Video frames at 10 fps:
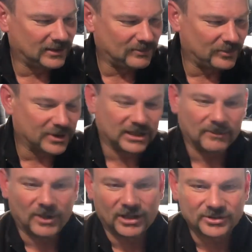putting
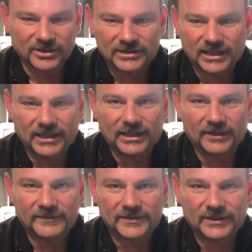them on just tight
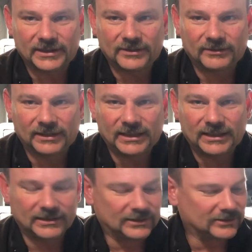enough so that they don't leak
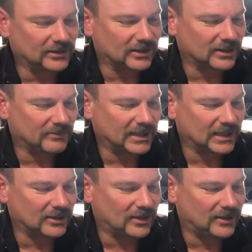and that they're not going to
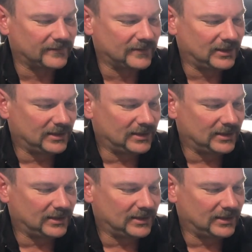back off.